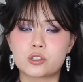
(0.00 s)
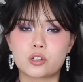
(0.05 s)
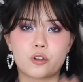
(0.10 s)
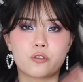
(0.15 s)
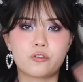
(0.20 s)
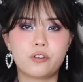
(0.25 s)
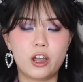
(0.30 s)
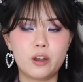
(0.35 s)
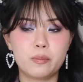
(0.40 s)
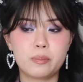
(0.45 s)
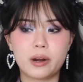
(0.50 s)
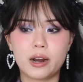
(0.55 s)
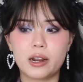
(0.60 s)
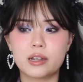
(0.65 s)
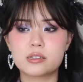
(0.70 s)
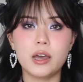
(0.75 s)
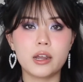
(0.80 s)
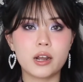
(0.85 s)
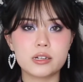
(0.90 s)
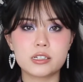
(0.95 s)
So 5
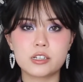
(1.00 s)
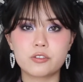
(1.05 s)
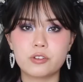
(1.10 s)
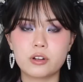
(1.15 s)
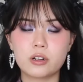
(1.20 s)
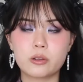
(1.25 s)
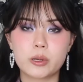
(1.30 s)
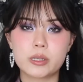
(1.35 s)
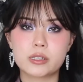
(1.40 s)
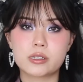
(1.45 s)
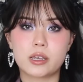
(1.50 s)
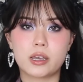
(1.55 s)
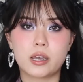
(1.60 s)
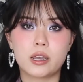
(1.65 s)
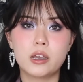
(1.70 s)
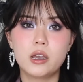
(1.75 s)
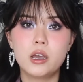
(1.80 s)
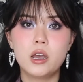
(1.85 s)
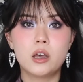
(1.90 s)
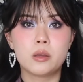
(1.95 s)
brands, and I definitely
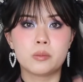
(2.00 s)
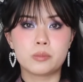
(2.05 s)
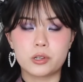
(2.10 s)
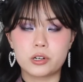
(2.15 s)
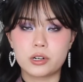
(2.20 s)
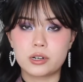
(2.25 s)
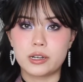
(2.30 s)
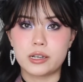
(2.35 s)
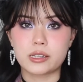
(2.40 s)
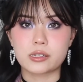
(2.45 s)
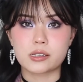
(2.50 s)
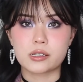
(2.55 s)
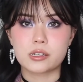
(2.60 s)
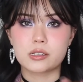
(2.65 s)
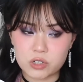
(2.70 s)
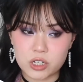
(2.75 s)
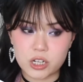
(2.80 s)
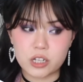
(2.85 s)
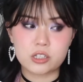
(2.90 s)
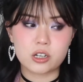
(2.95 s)
say Moody
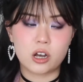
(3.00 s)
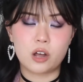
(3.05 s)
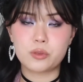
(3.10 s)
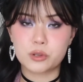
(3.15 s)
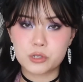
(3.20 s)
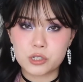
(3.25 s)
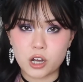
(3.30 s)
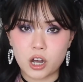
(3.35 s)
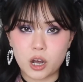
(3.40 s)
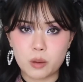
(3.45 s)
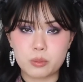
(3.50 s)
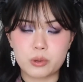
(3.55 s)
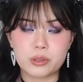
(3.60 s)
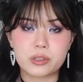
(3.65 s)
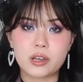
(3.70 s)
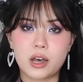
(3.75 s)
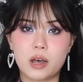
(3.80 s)
Lenses is on the top with